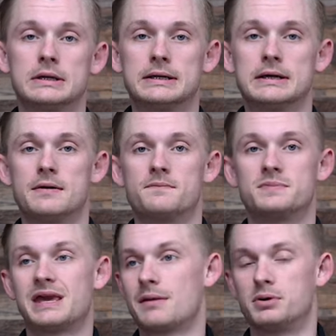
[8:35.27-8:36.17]

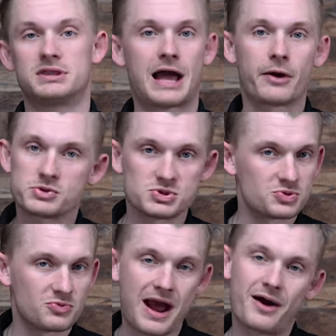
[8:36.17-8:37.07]
Um, can't put
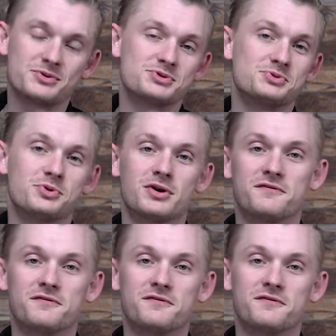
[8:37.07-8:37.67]
thousands of rounds through it,